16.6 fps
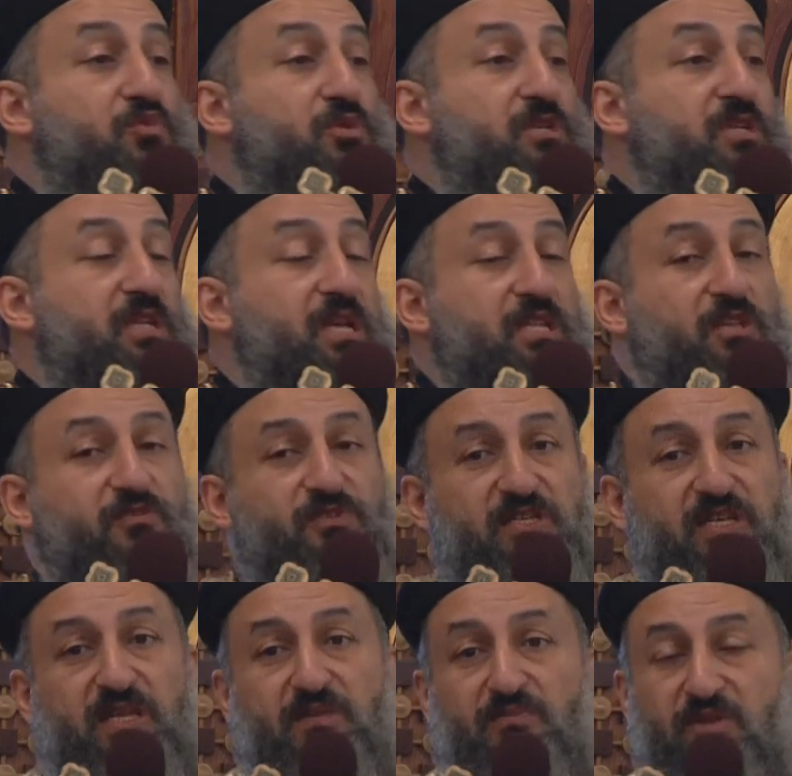was a night of
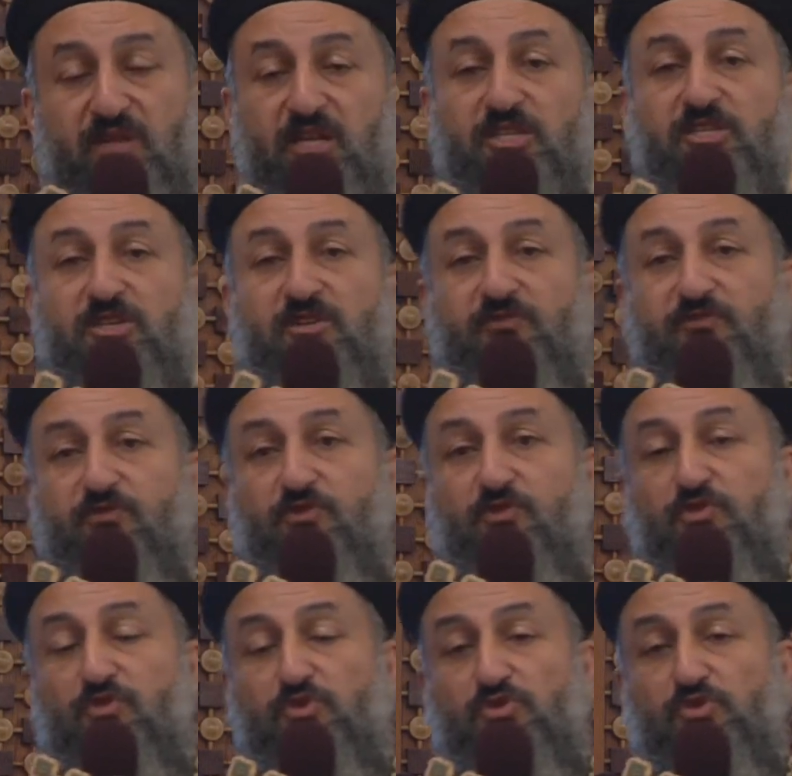celebration
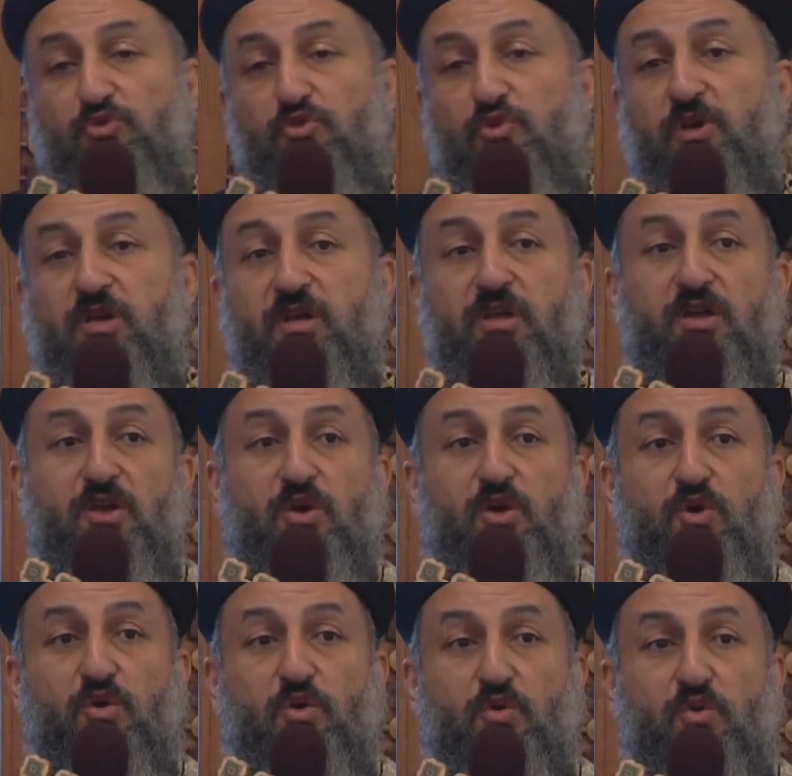for those who
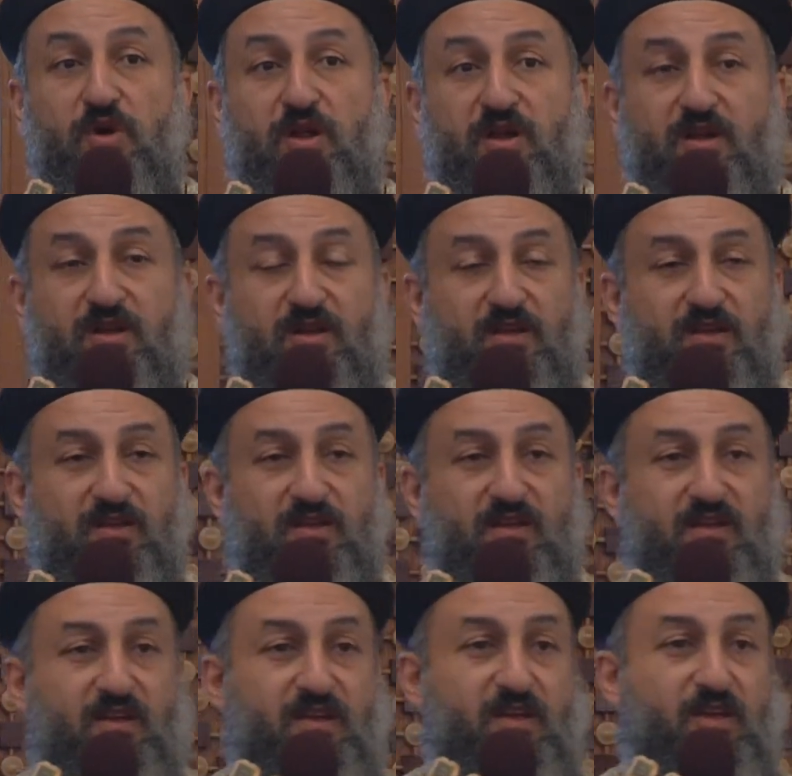were.
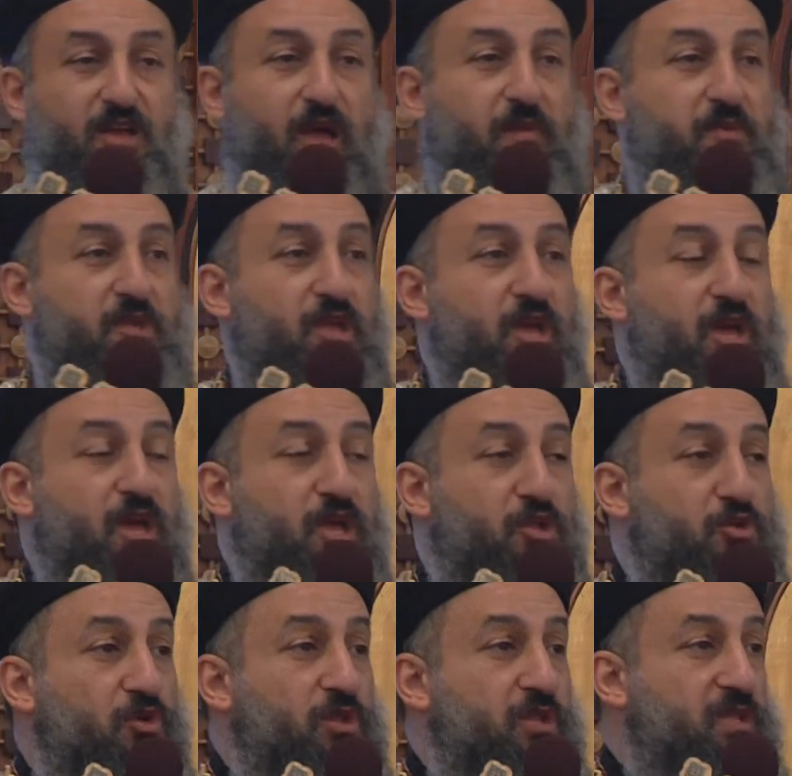He
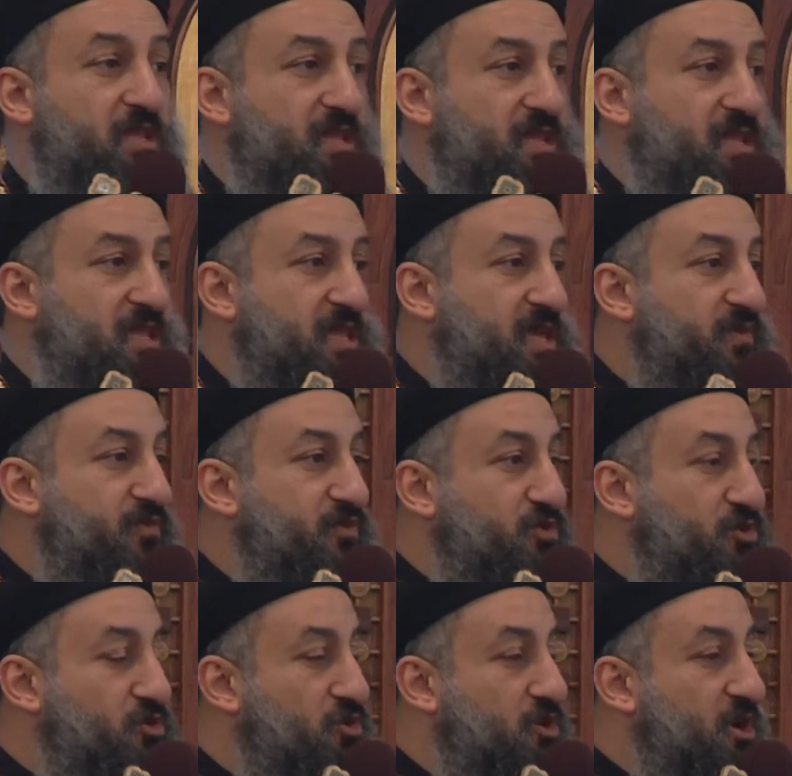told the thief on
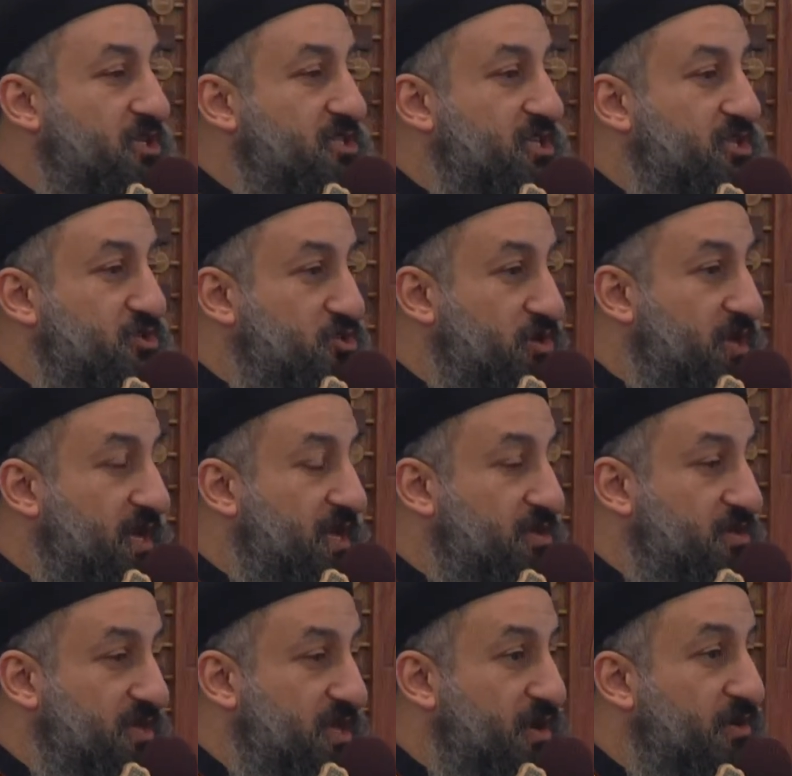the cross that
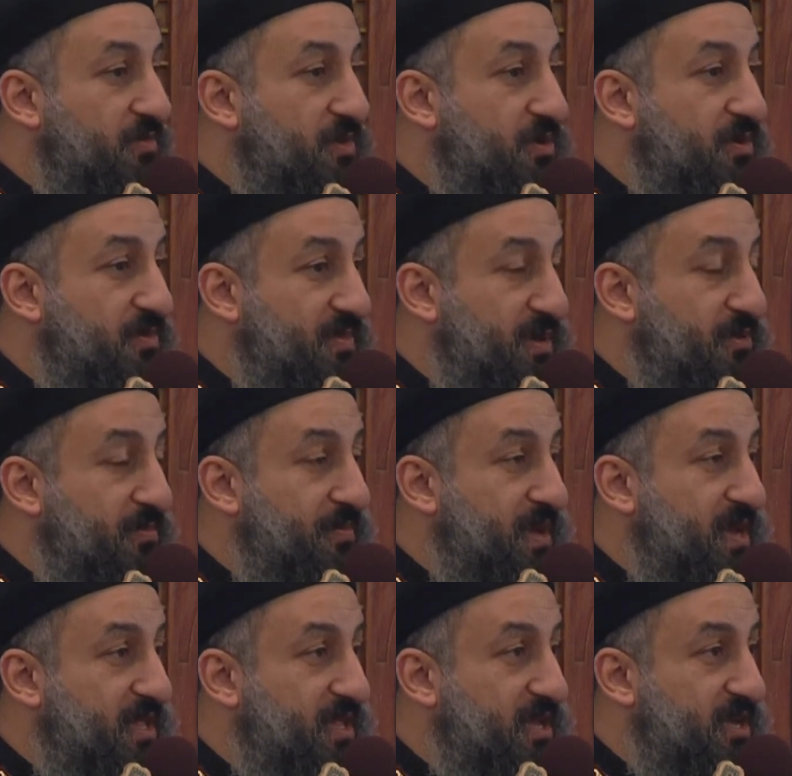today you'll be with me in
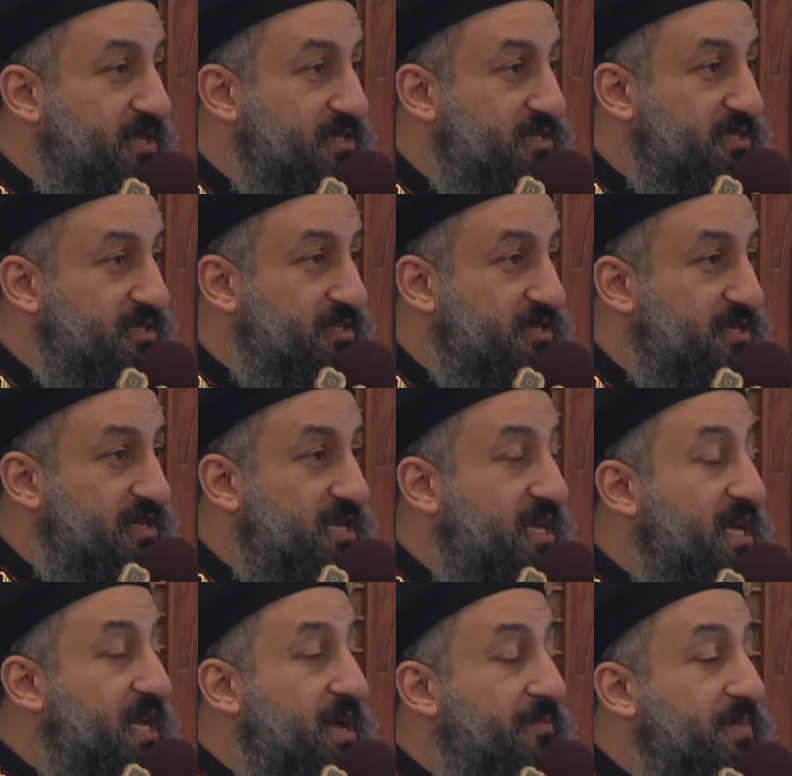paradise.
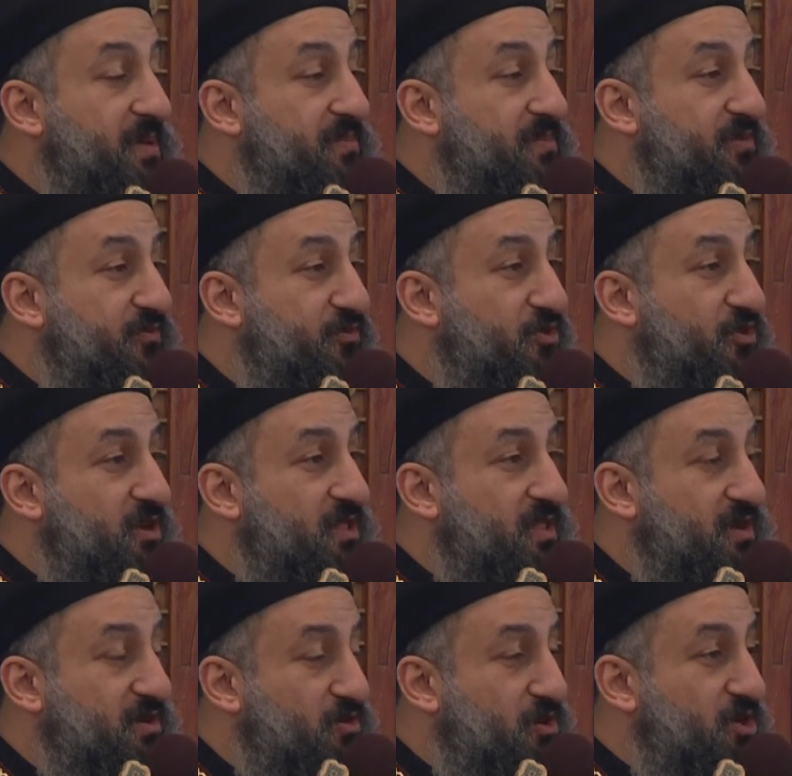But before
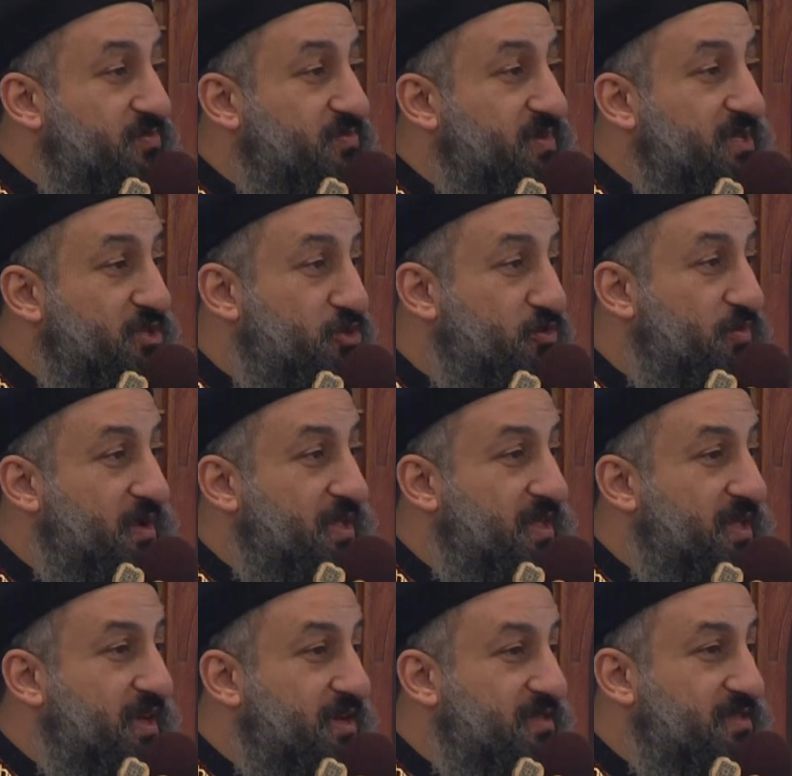the cross made it to
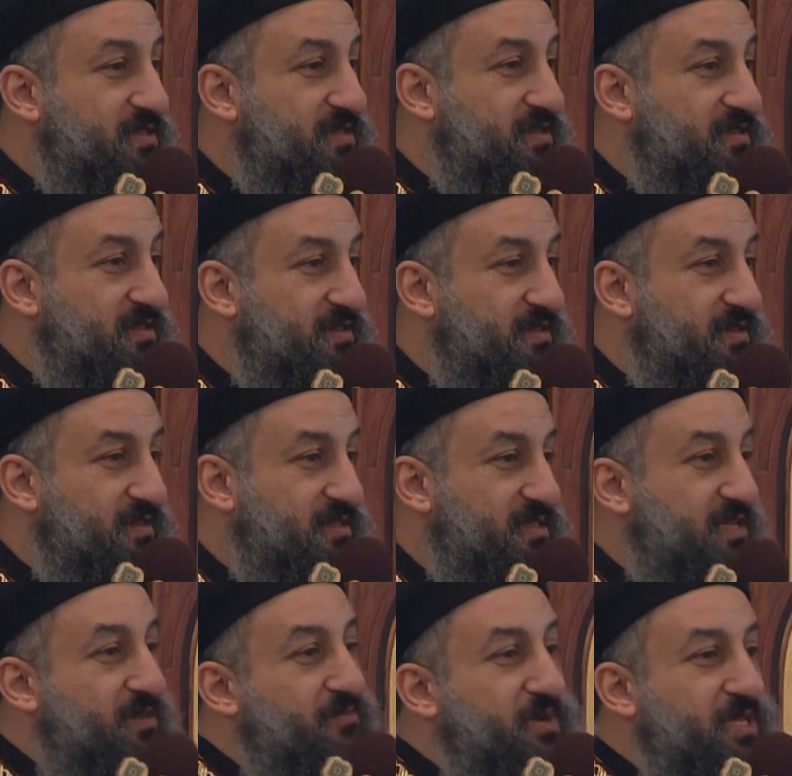paradise,
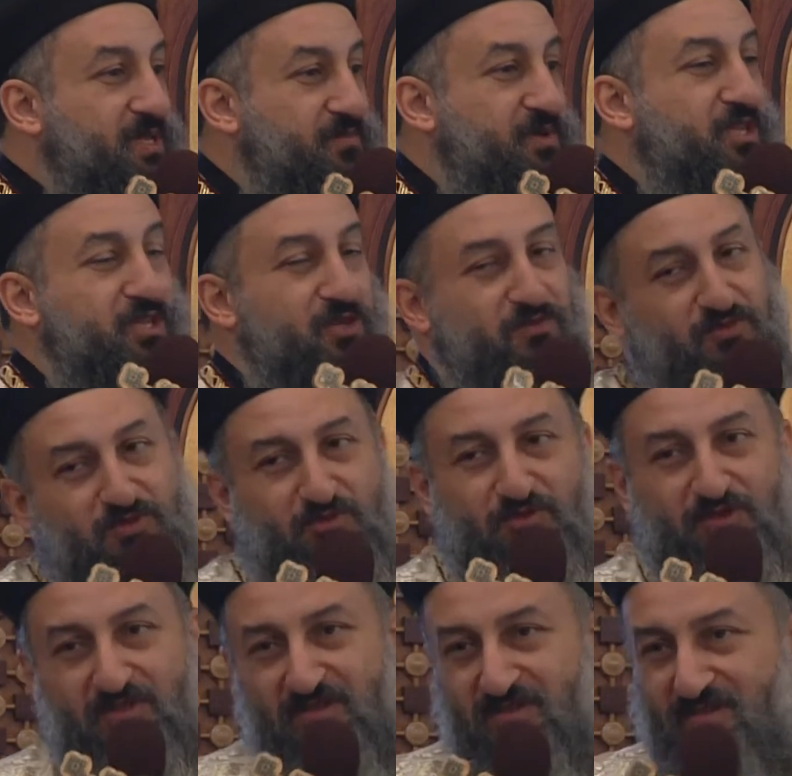somebody beat him
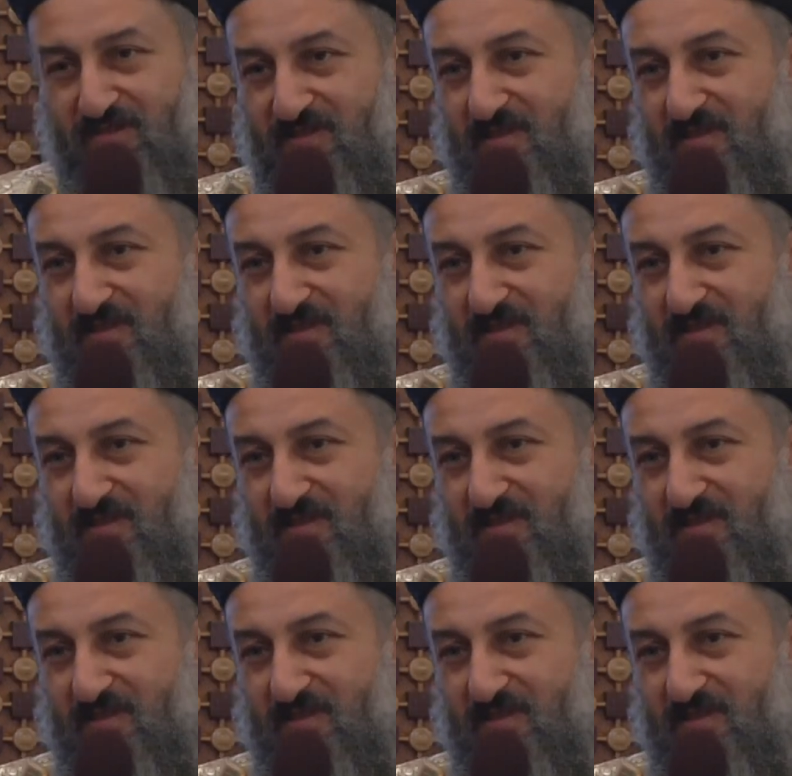to it.